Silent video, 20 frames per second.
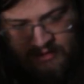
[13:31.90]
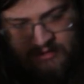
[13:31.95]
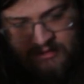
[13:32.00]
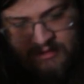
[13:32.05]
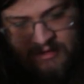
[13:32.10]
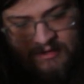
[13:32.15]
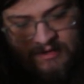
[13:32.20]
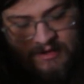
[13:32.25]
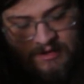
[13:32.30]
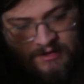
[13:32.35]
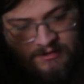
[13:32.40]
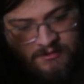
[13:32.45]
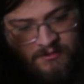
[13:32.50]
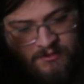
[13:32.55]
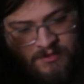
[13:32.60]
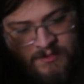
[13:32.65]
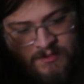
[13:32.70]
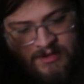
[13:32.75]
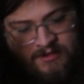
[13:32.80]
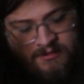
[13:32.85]
Again, I don't
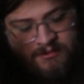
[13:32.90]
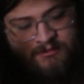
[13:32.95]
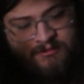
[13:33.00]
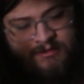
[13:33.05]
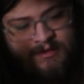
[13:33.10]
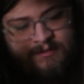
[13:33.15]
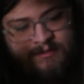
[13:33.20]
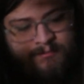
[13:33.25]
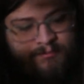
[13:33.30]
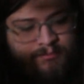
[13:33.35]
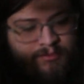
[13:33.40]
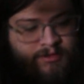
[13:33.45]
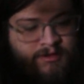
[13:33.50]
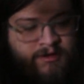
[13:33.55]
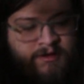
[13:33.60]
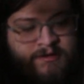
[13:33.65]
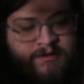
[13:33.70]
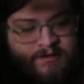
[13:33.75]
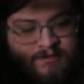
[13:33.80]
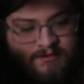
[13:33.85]
want to make it look like
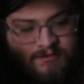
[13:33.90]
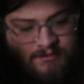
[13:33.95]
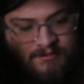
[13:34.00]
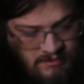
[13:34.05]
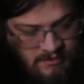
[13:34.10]
blood.